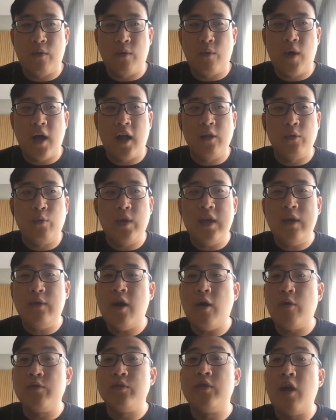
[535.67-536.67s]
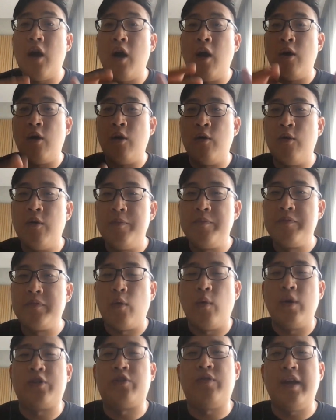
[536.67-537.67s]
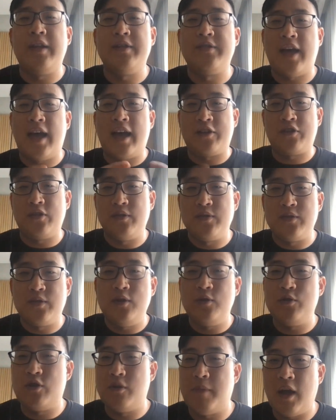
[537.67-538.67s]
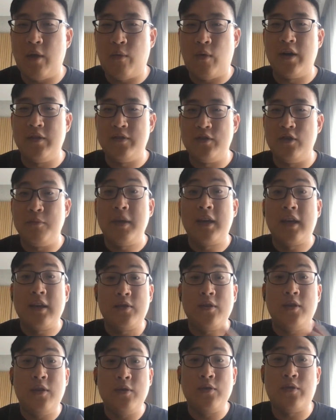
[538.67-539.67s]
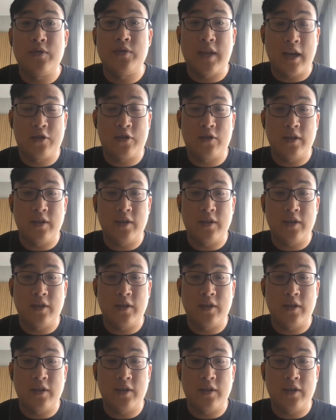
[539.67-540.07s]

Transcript: well, we don't know what transactions the user might want to do, because the user is